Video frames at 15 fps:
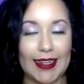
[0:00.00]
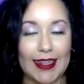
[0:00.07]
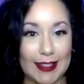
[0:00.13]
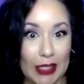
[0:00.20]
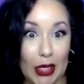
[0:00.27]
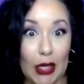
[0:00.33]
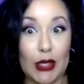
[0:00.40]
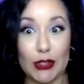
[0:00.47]
and
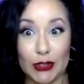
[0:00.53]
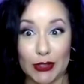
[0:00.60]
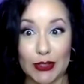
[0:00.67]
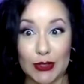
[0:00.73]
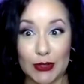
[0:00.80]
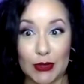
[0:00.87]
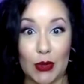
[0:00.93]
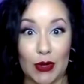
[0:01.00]
tell your
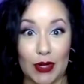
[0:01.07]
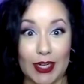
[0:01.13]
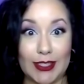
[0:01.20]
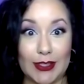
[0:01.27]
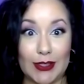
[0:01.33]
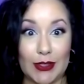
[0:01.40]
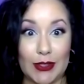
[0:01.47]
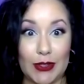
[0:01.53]
story
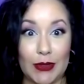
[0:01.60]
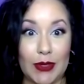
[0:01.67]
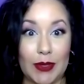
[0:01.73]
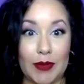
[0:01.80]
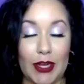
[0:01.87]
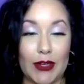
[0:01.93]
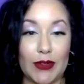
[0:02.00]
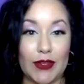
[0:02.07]
to
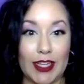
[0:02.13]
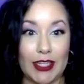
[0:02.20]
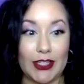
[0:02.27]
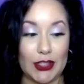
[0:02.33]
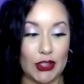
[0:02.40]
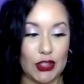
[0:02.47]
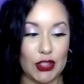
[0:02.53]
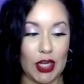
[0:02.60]
about your
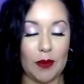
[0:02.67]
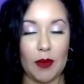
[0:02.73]
relationship?